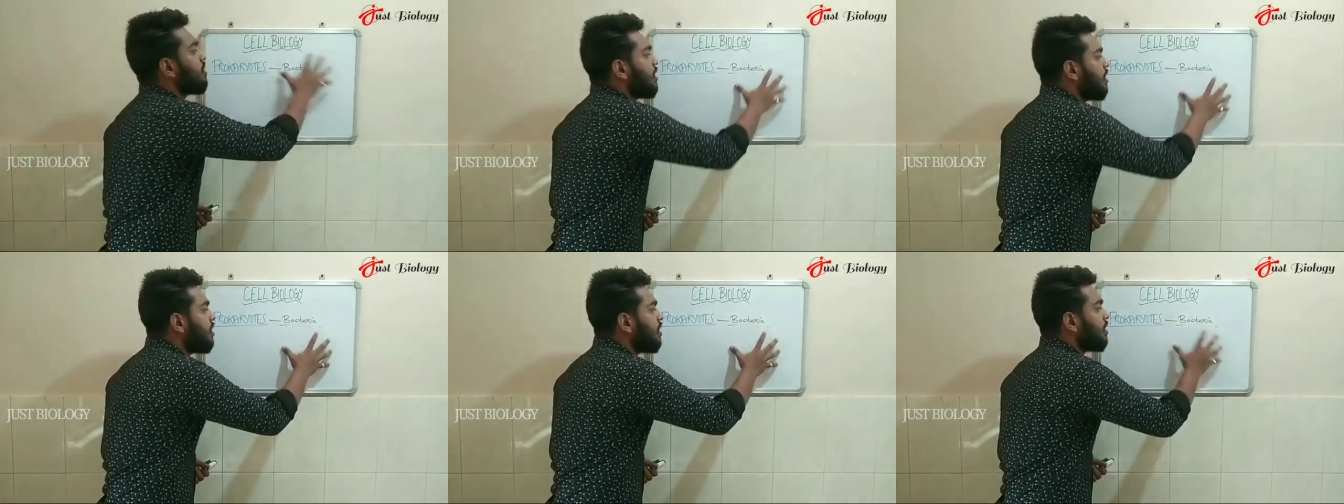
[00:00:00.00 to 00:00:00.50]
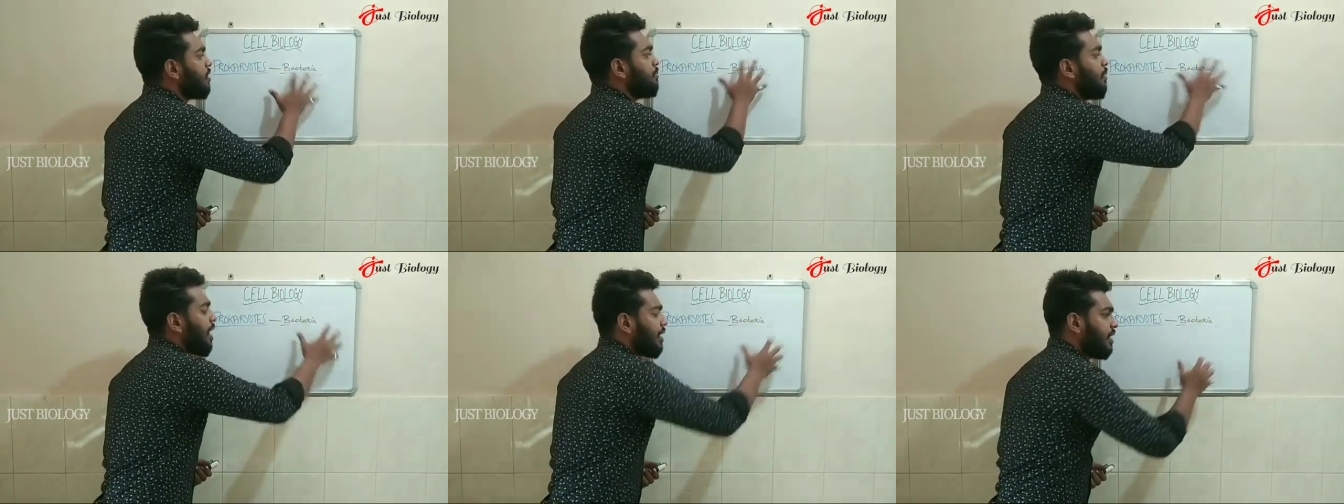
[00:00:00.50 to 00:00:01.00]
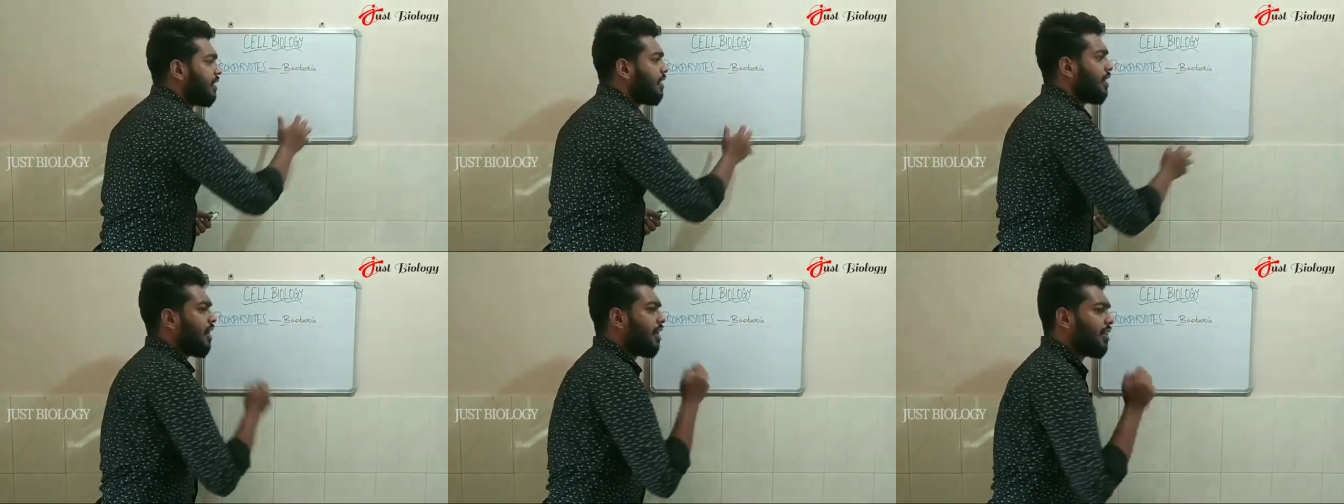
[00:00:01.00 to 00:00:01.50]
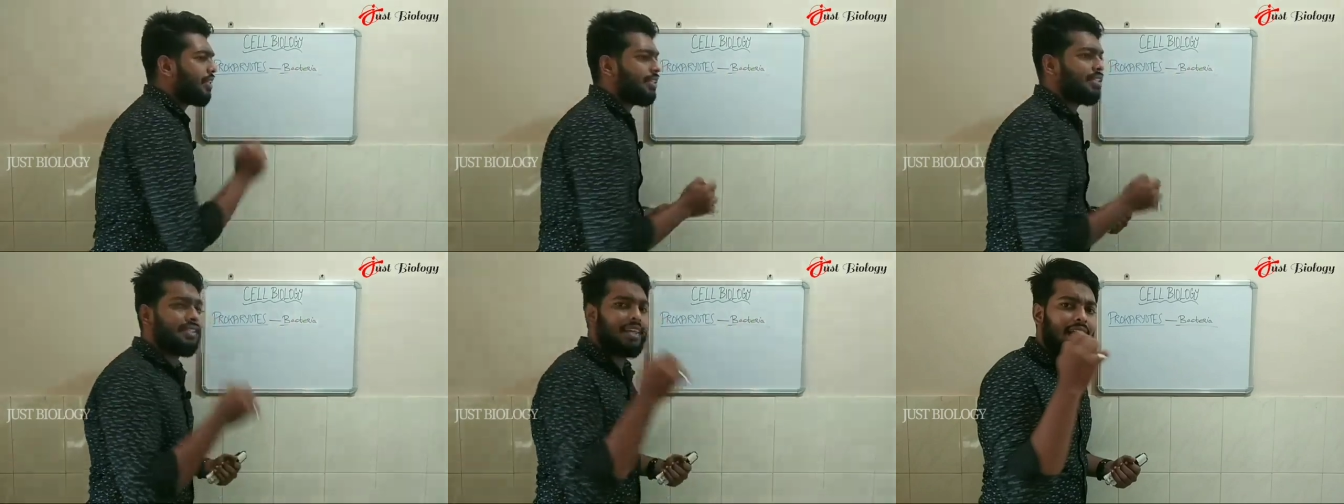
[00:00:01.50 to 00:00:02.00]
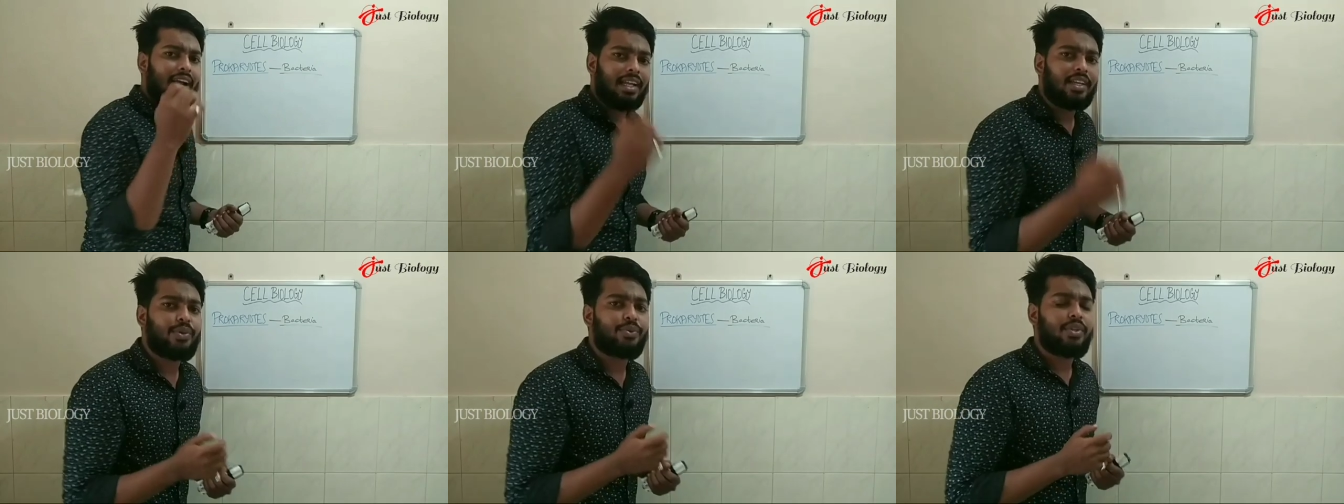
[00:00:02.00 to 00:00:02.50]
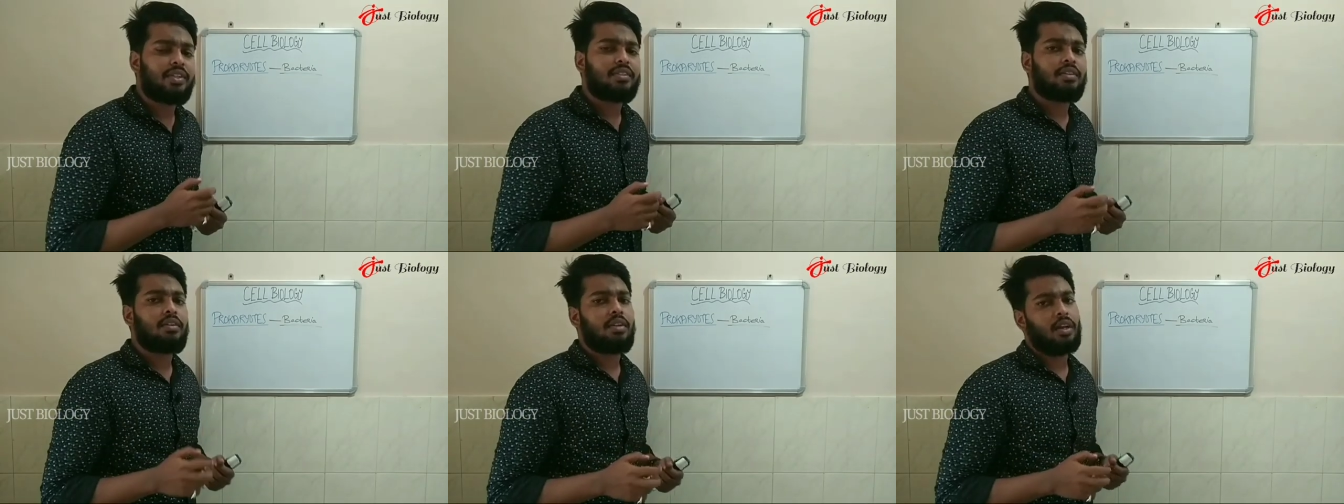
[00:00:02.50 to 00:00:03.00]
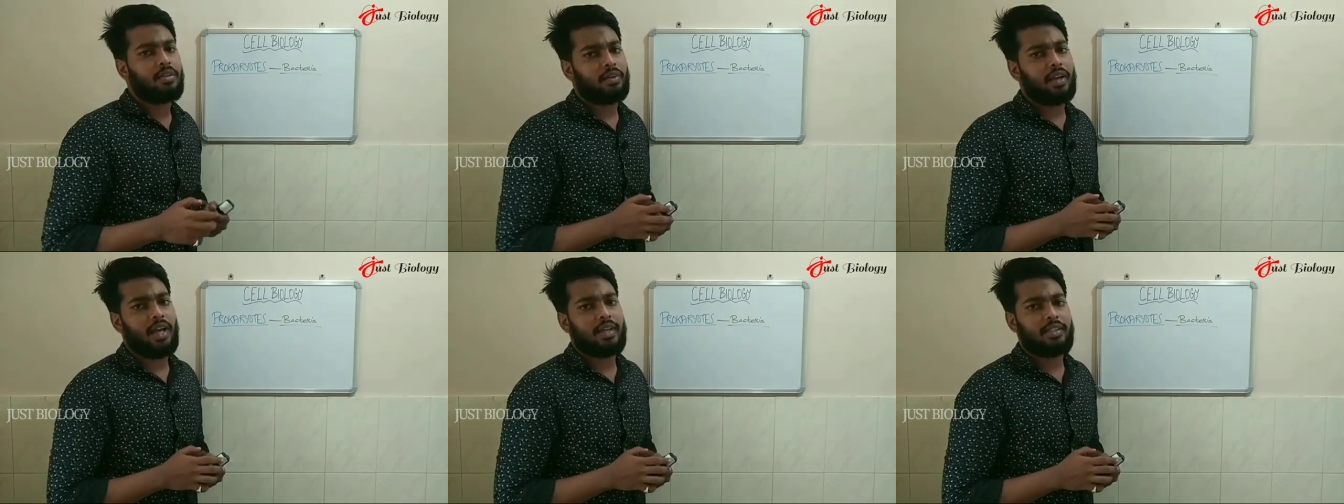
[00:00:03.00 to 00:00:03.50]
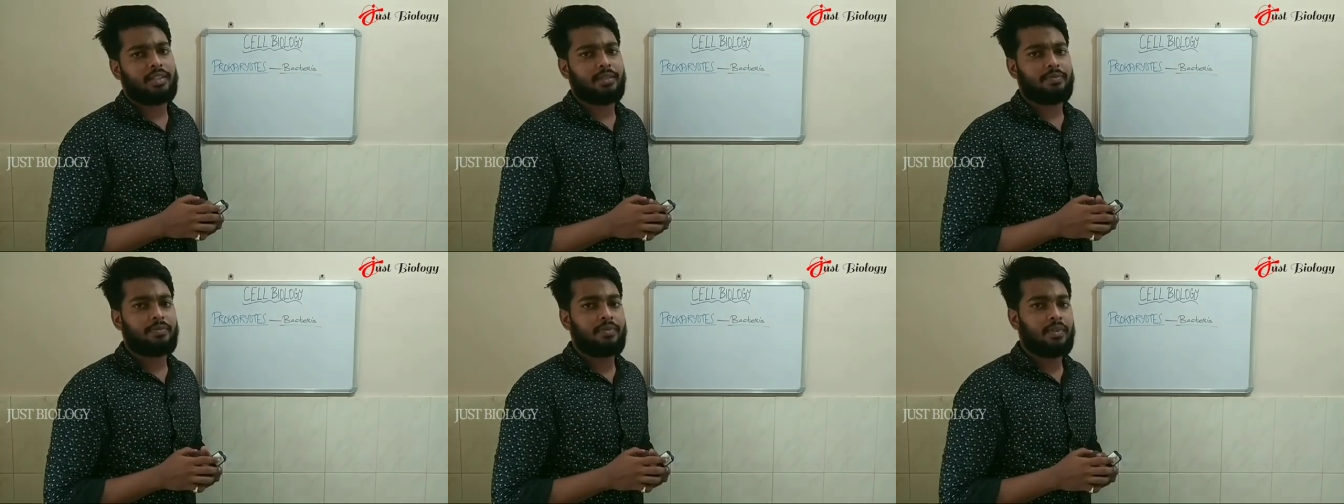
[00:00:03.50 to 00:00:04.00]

thing, the bacteria is an unicellular organism.